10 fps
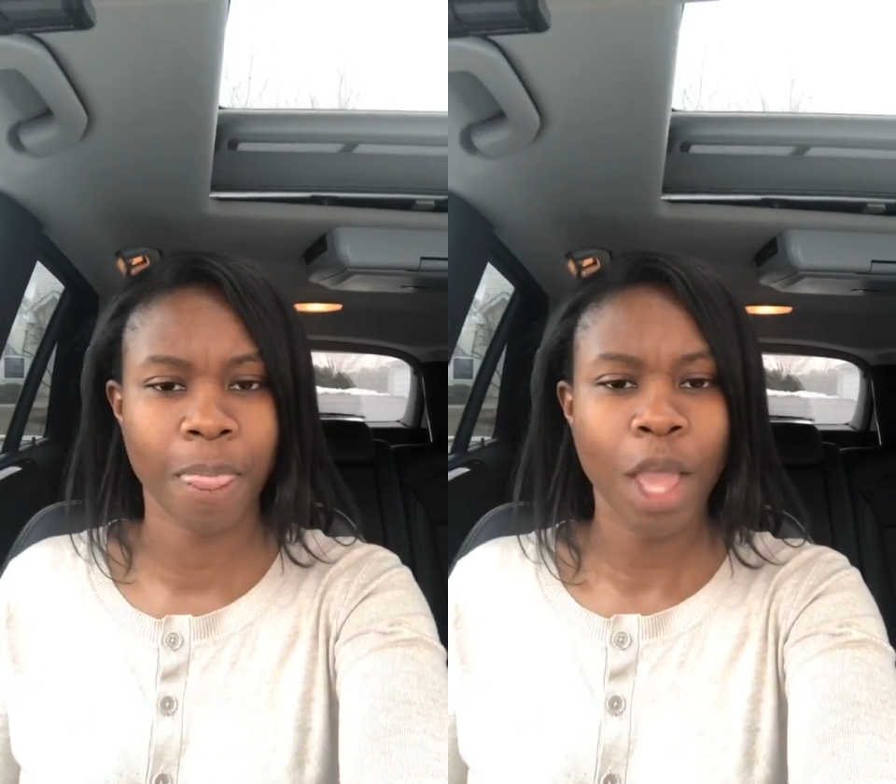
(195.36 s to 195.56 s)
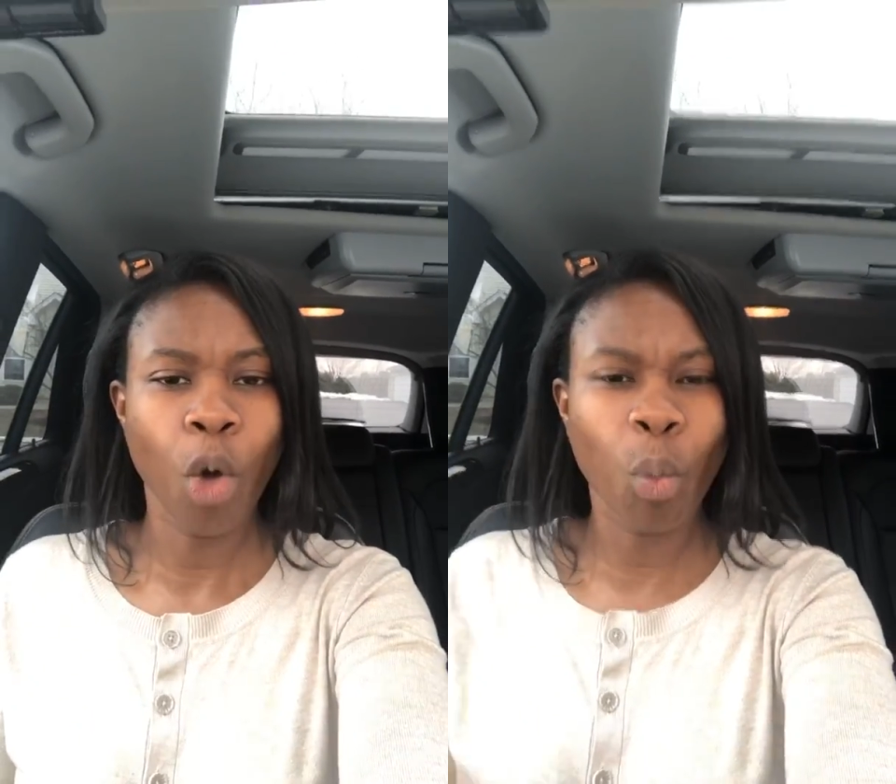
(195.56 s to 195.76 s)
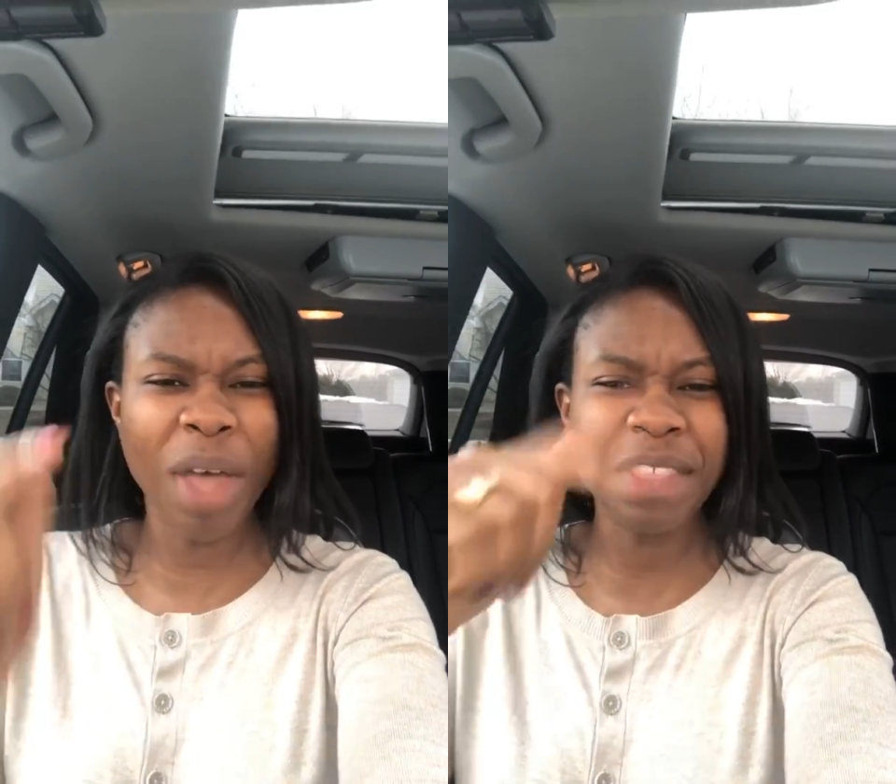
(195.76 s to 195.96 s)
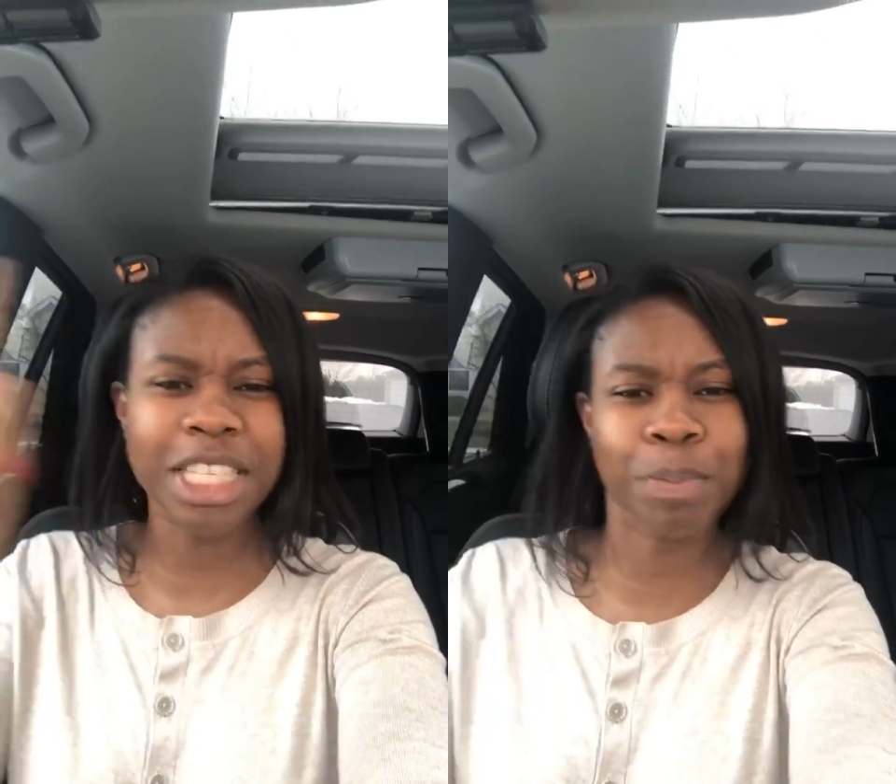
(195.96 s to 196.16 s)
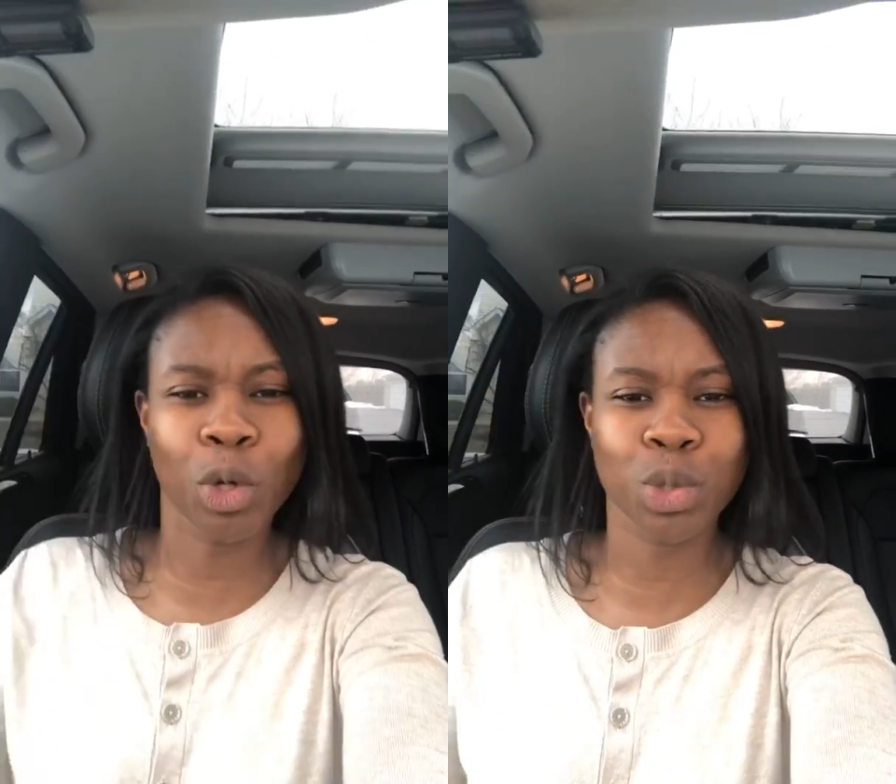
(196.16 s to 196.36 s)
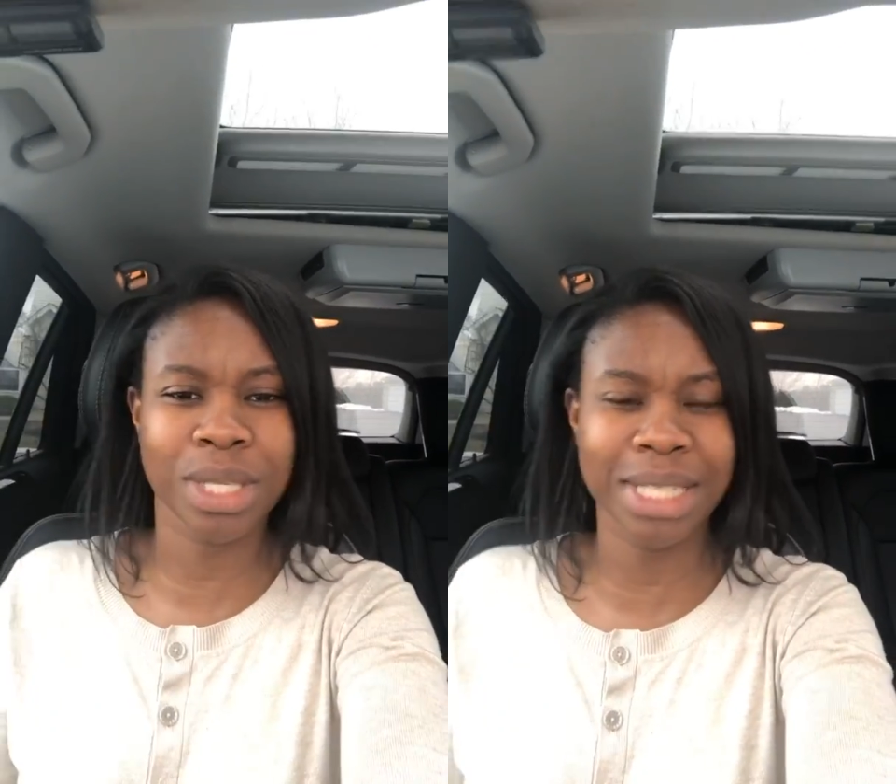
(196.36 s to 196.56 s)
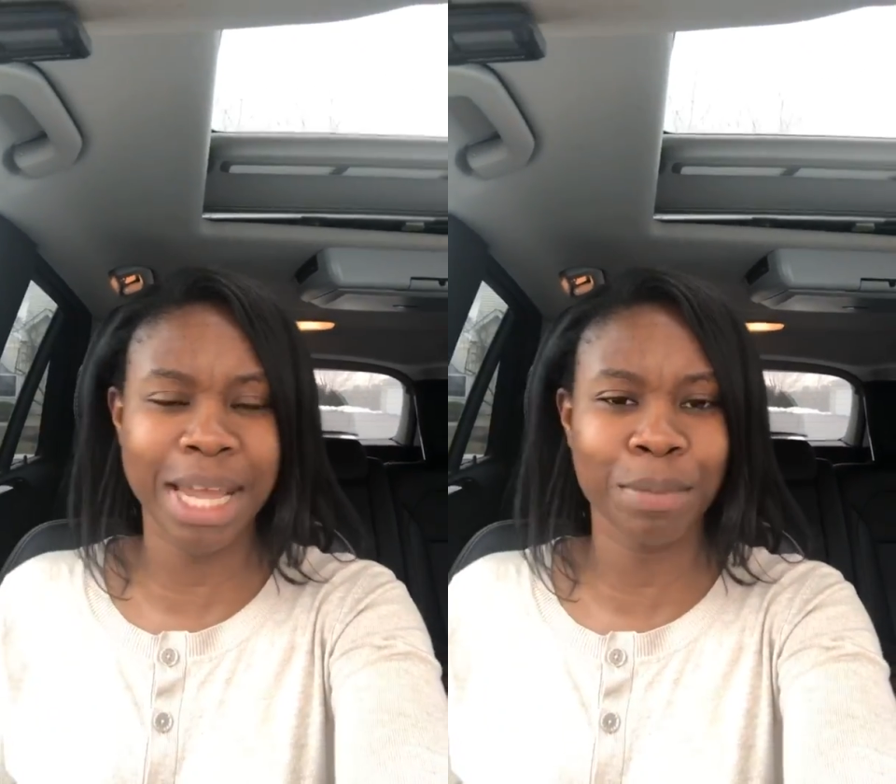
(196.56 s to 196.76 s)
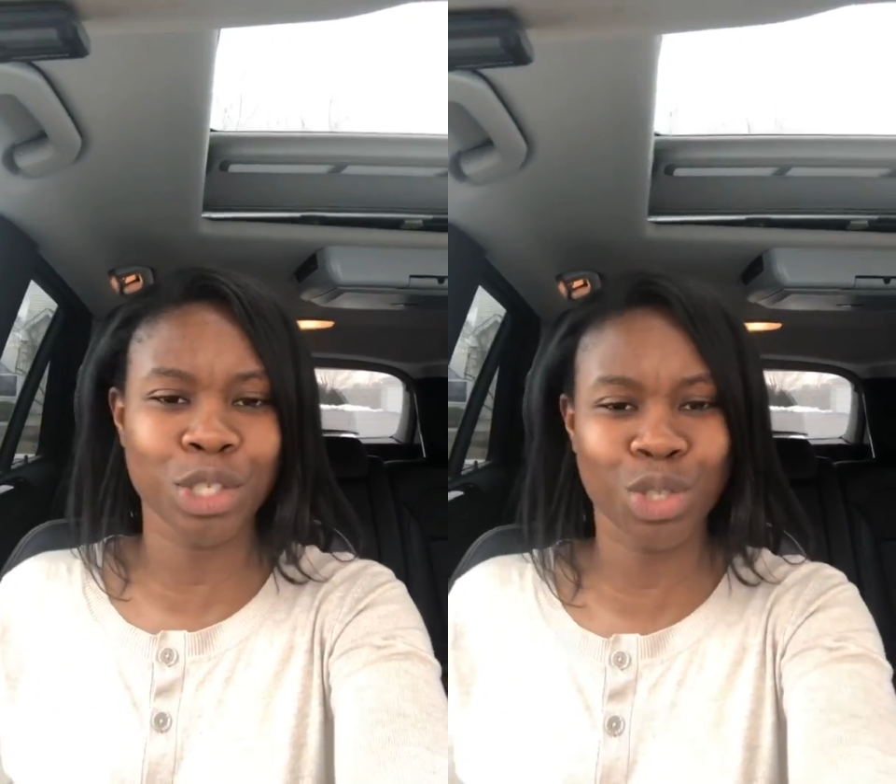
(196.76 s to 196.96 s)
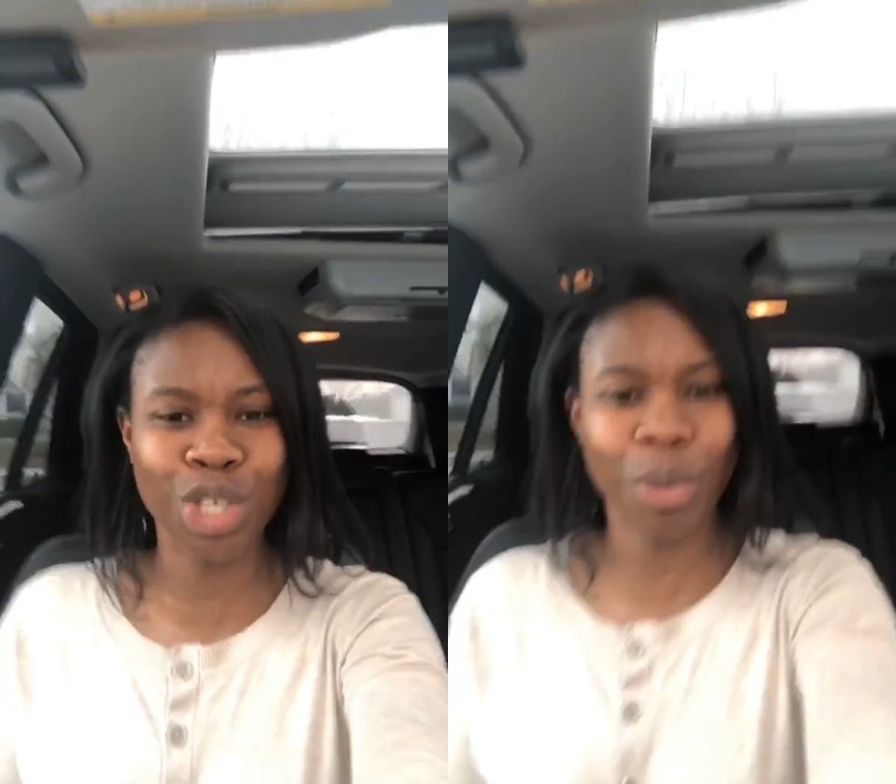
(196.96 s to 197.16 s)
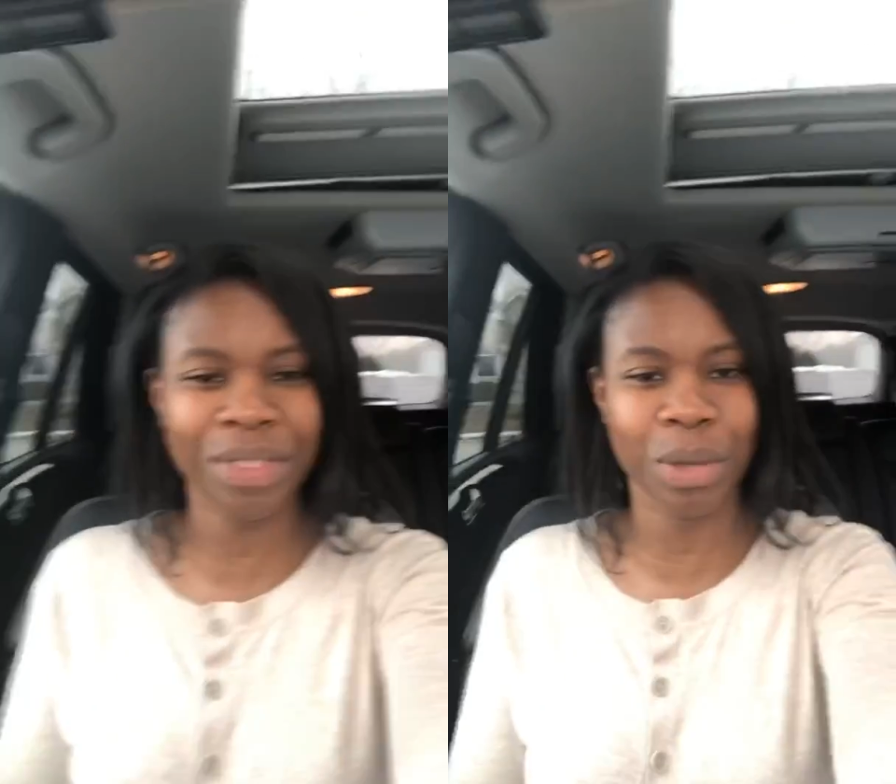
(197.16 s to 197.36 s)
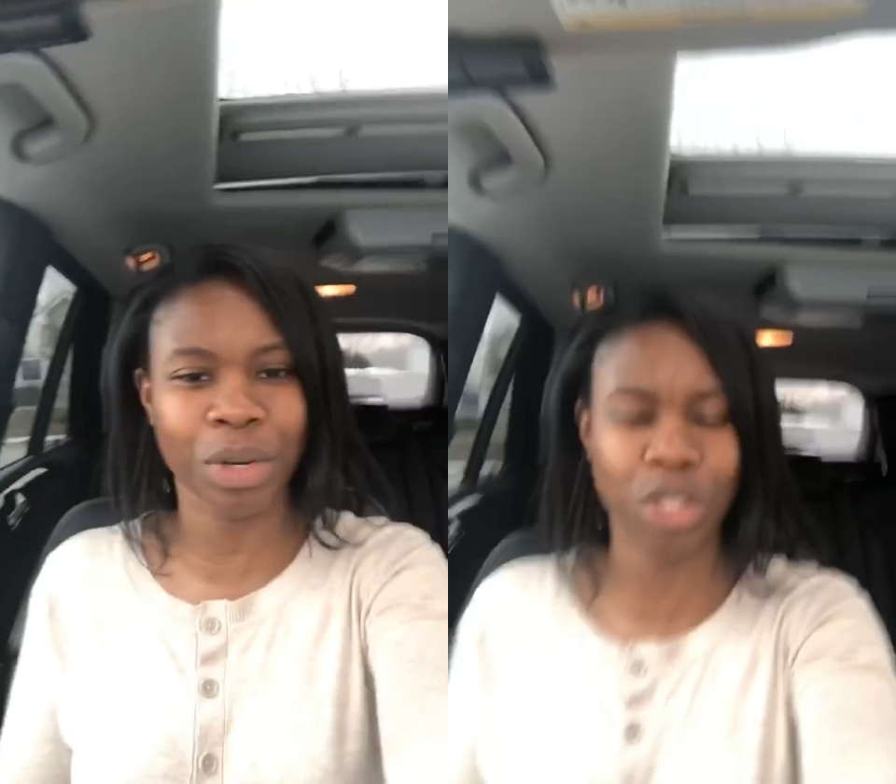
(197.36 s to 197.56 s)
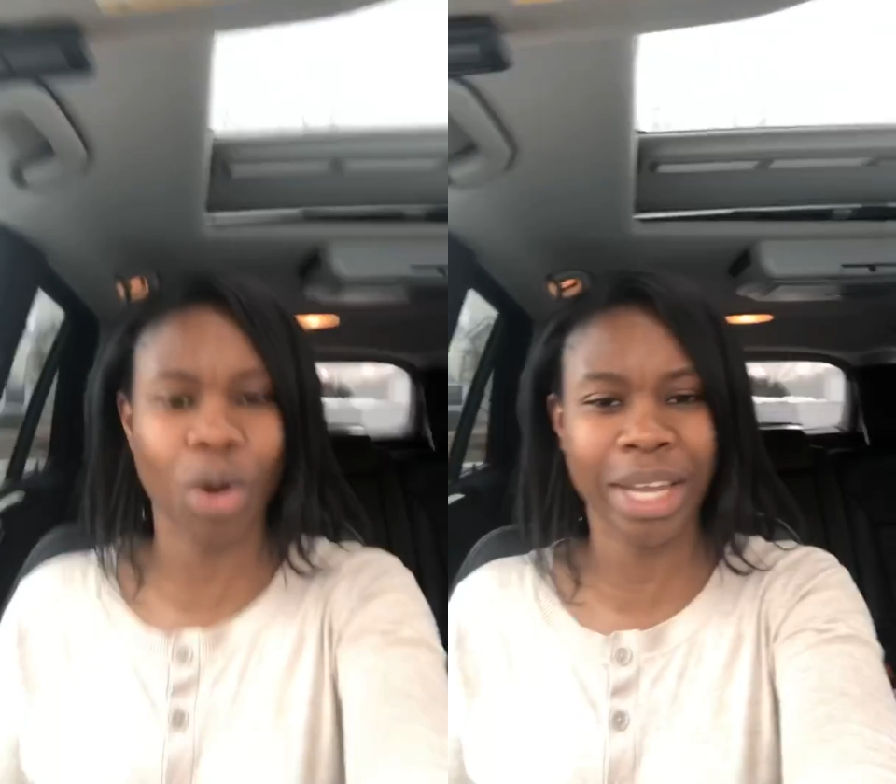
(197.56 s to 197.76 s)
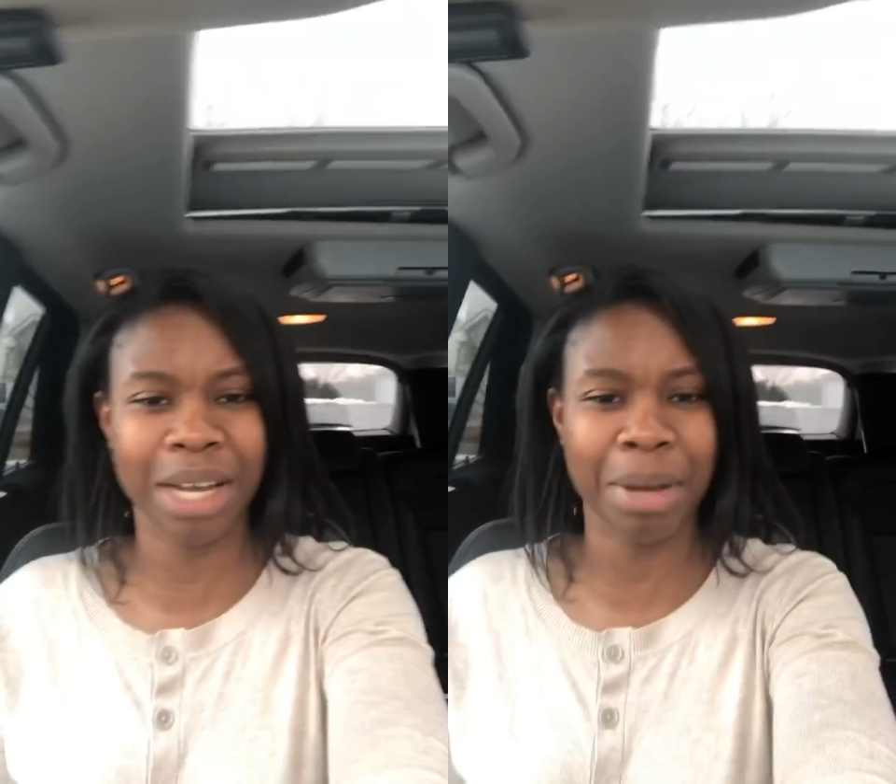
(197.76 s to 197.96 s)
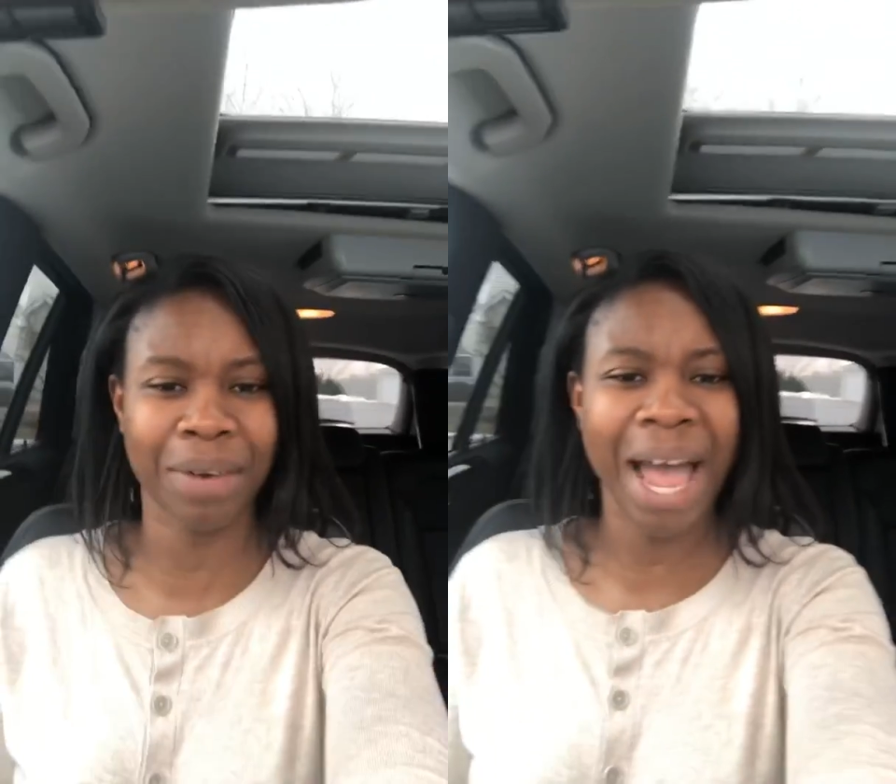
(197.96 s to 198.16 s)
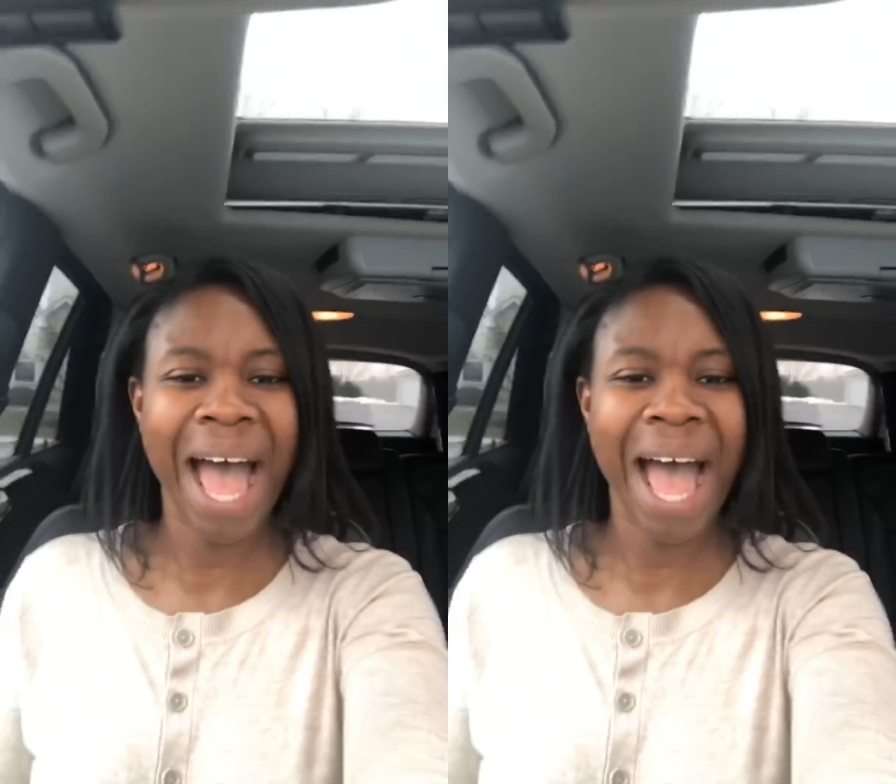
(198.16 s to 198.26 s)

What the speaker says: When they spoke to his neighbors, do you know what they were talking about?